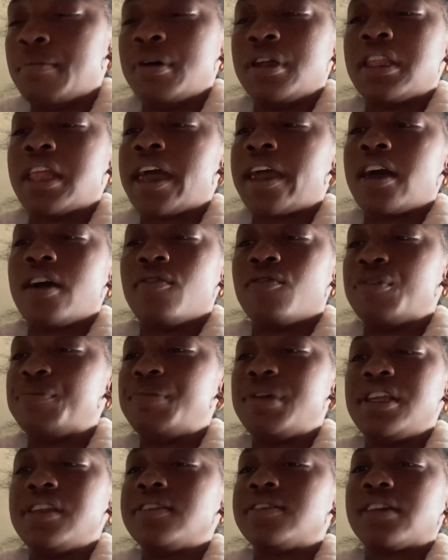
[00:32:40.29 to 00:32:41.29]
but like a
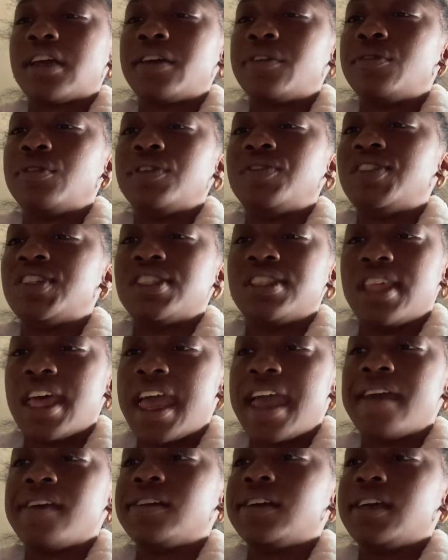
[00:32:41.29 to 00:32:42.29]
repeated cycle of just
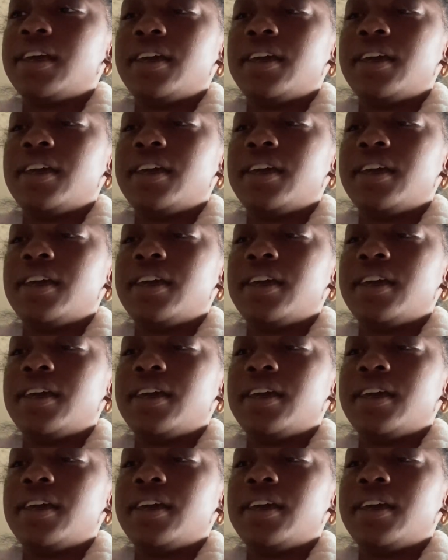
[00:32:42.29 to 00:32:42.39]
that.